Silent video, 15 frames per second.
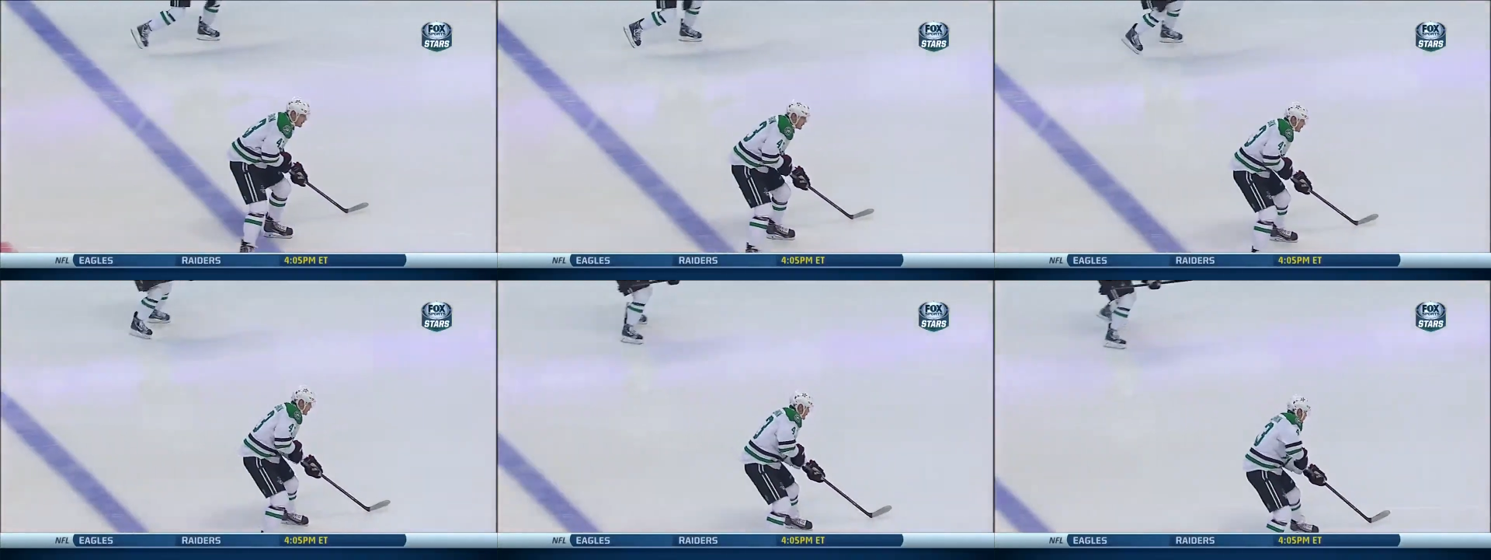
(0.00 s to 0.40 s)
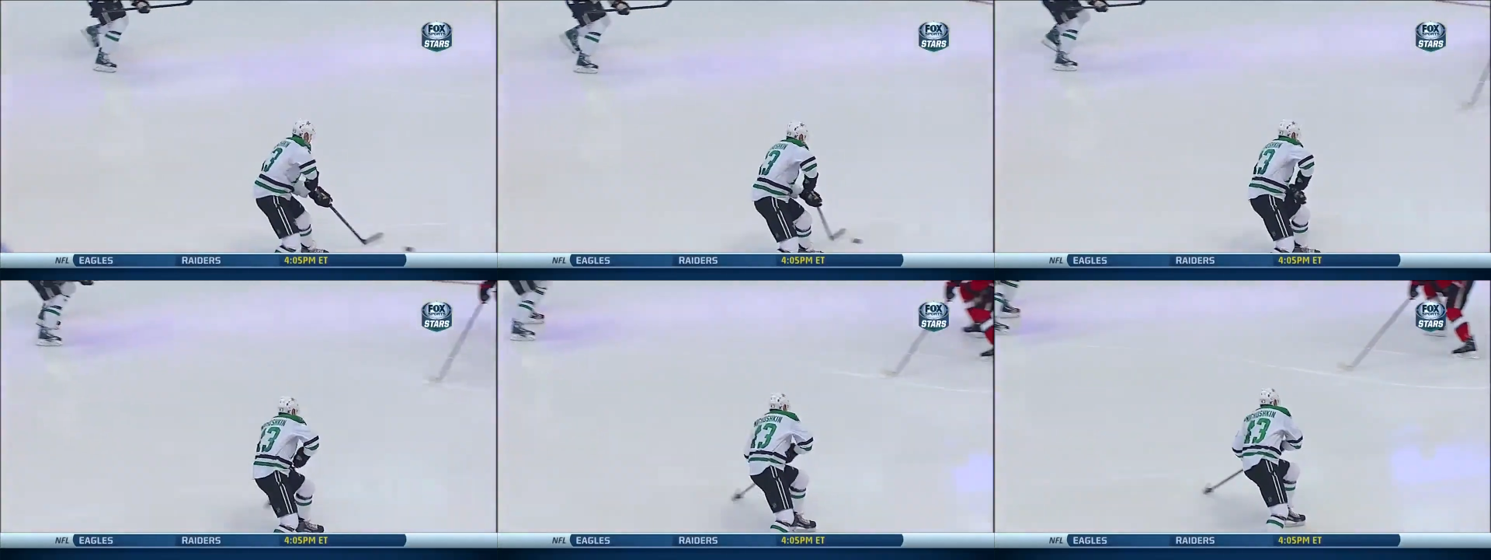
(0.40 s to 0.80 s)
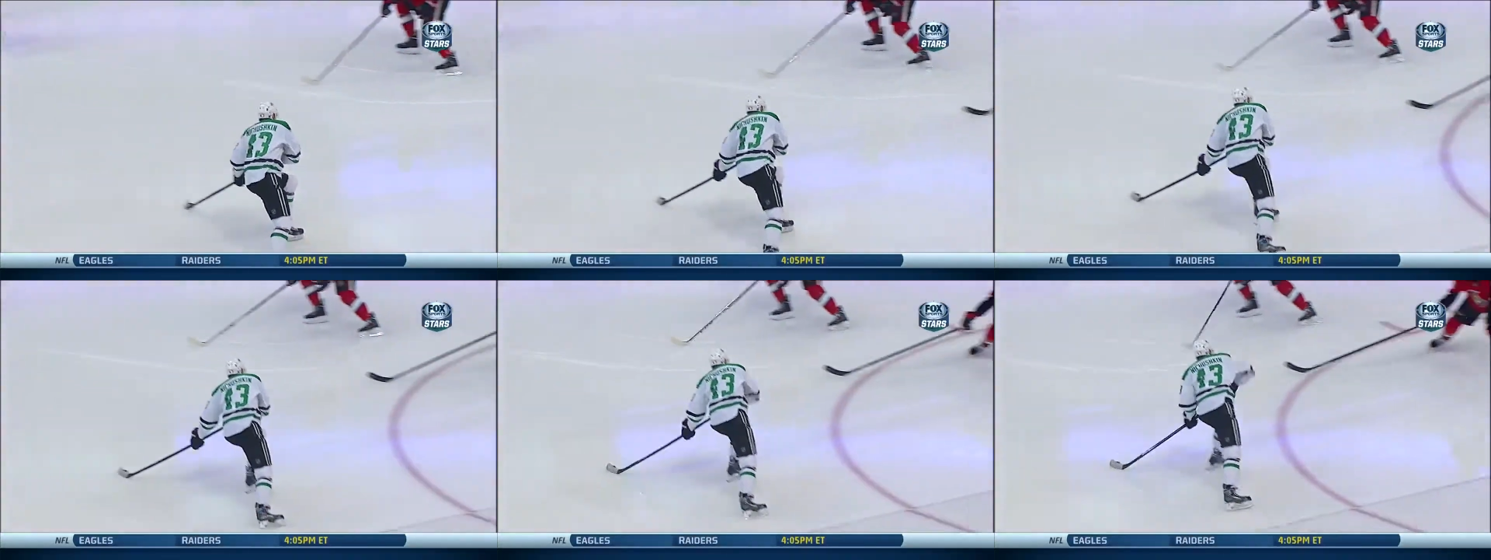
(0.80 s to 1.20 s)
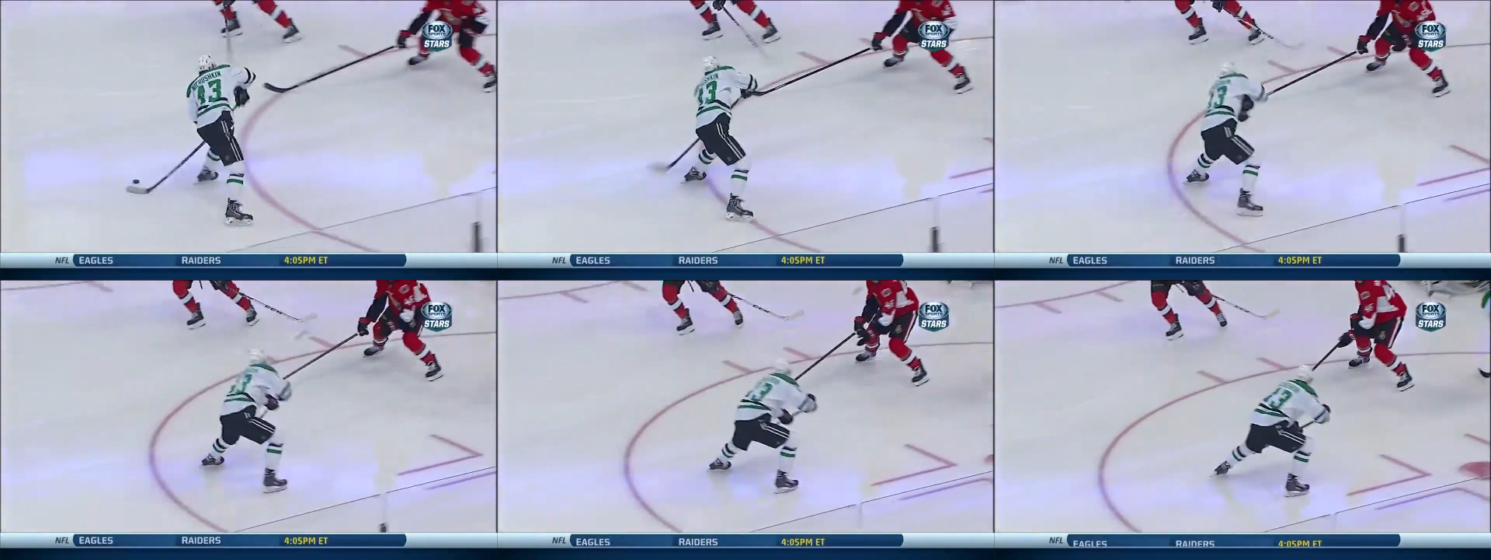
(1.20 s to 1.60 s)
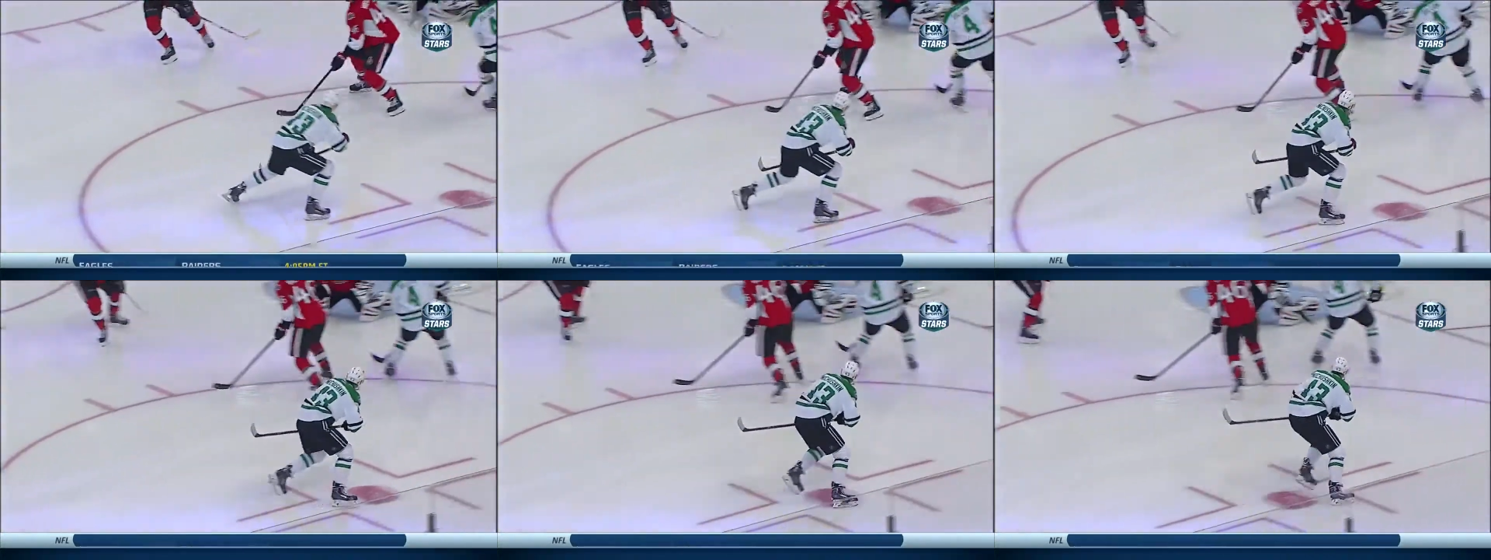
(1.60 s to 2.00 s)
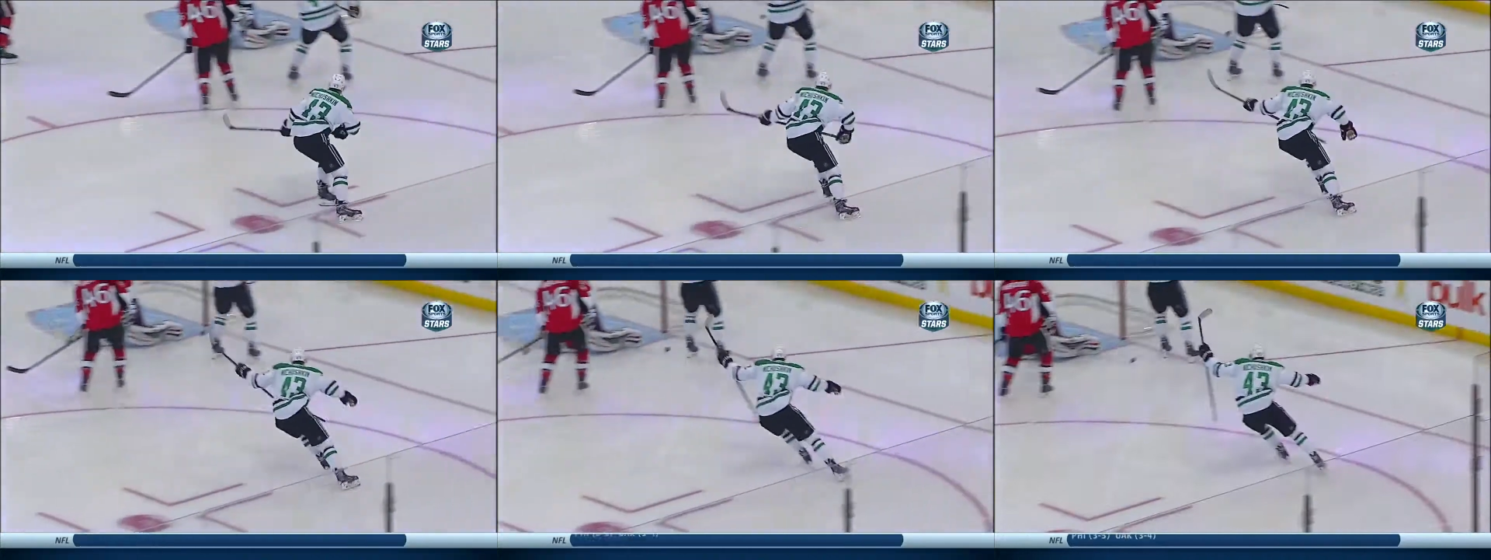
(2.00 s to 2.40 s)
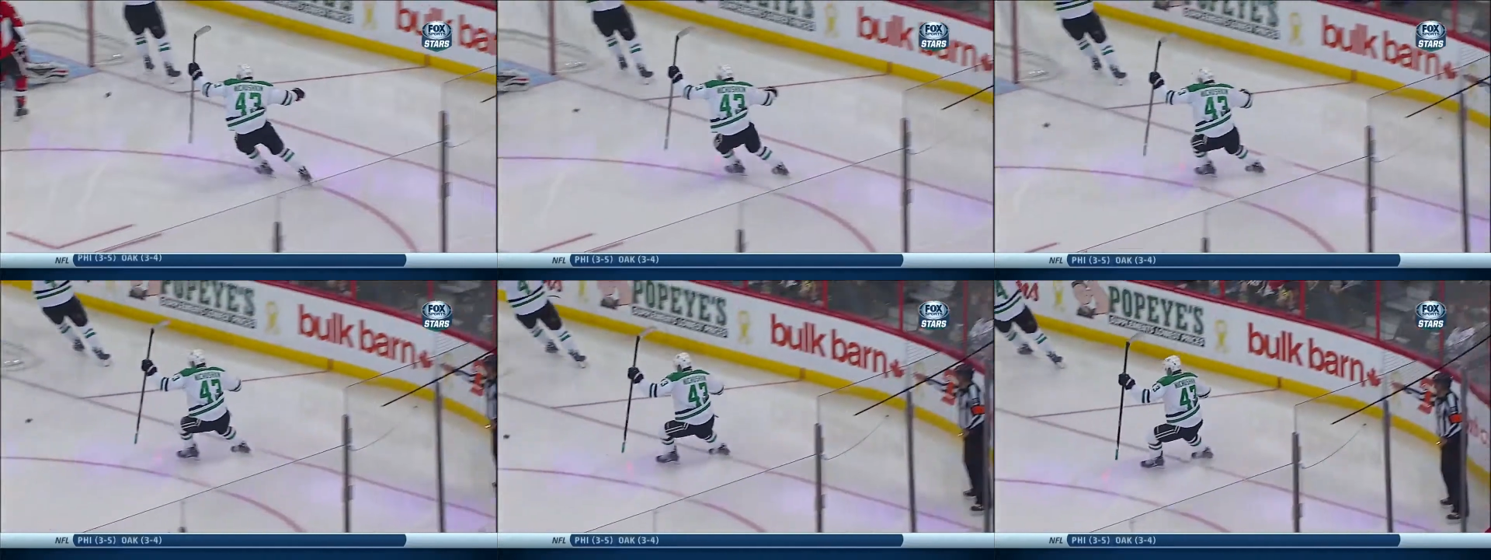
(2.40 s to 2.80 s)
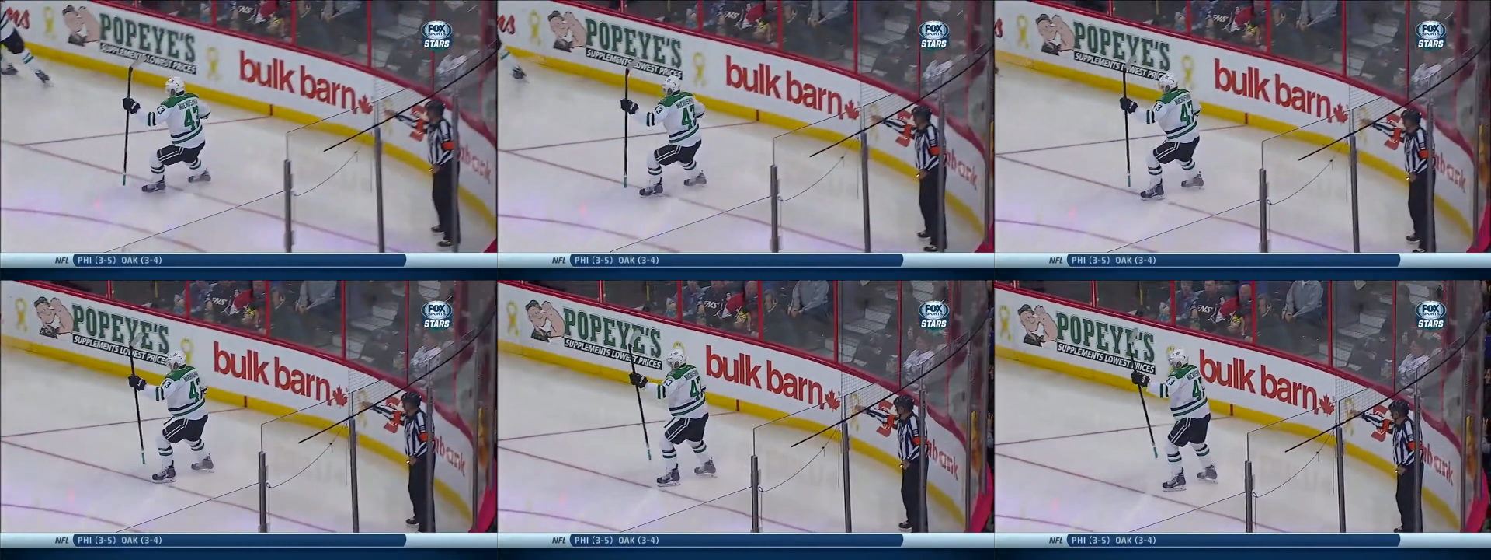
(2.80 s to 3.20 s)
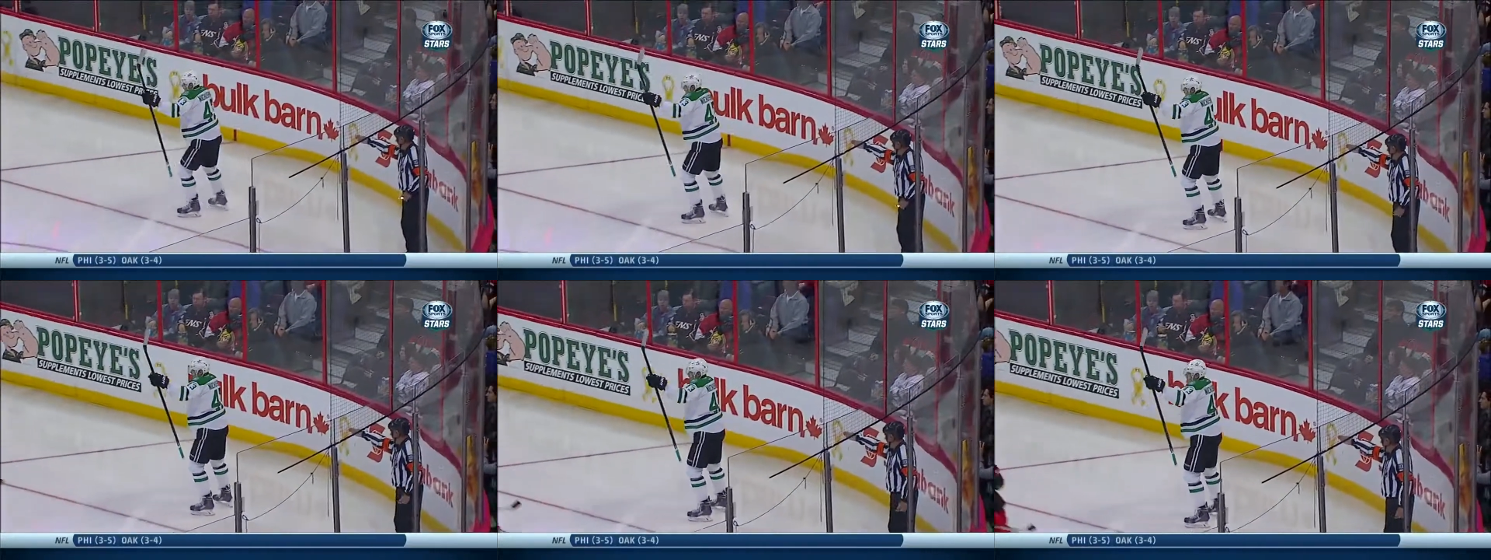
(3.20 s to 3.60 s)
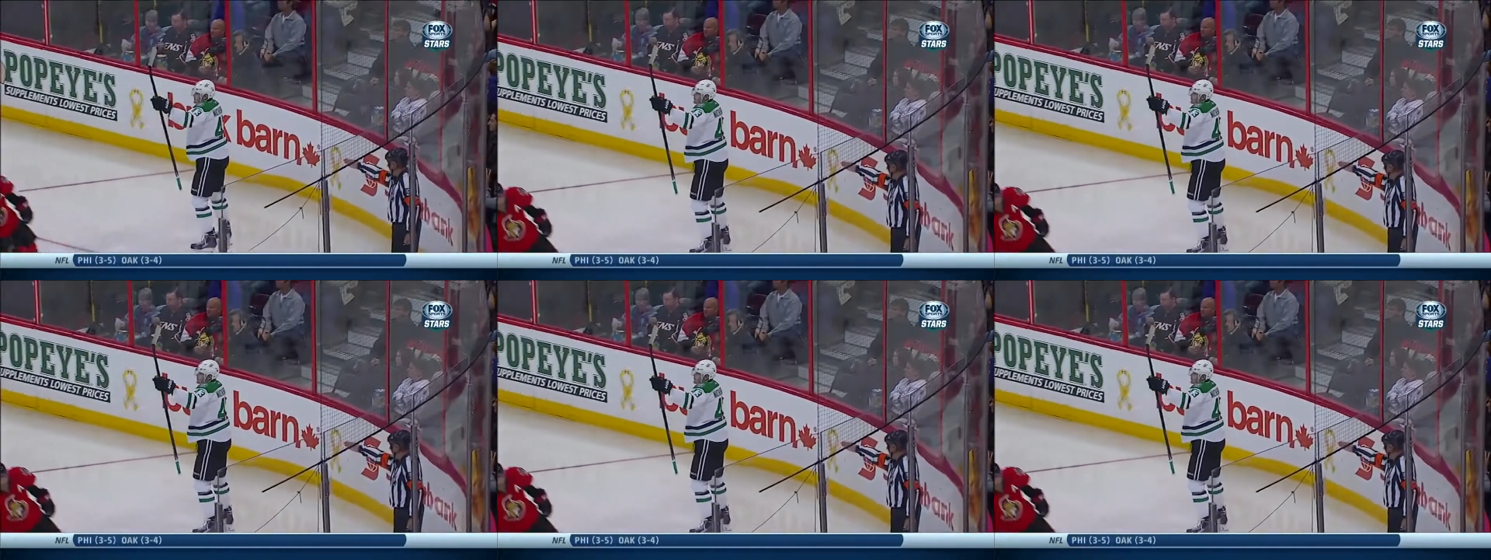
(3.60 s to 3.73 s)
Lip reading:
(no speaker visible)